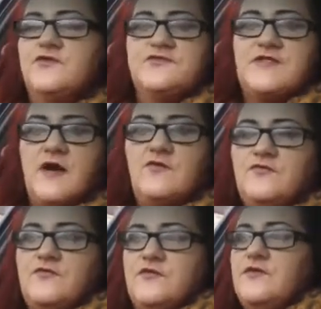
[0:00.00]

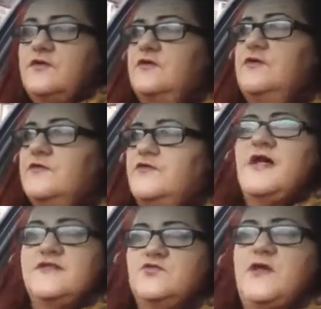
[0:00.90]
yourself,
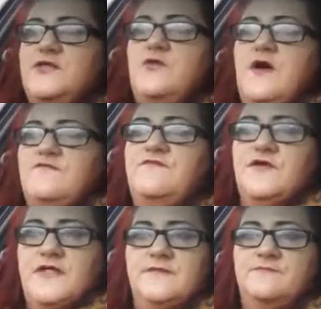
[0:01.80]
that is when you have
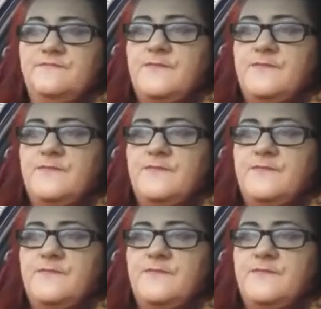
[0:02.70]
freedom.